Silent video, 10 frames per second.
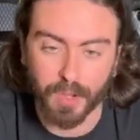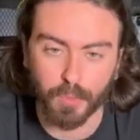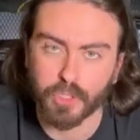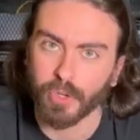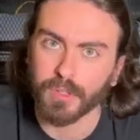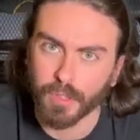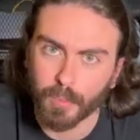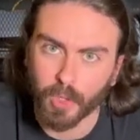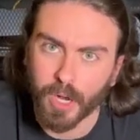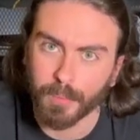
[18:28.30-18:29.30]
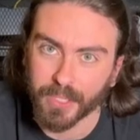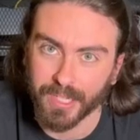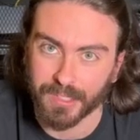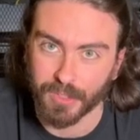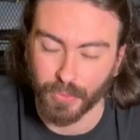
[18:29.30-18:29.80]
which are a little more
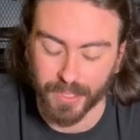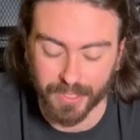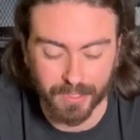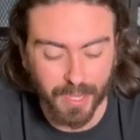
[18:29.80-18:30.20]
complicated than trading